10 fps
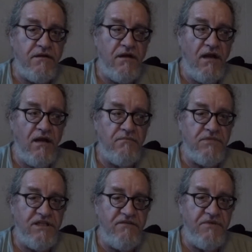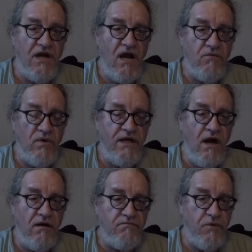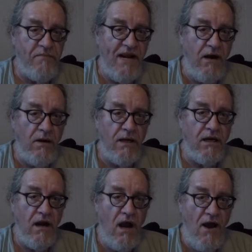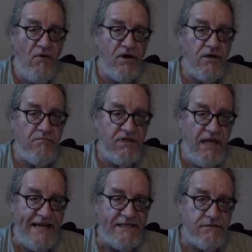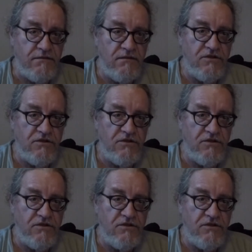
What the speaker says: And believe me, we are preparing our complaint,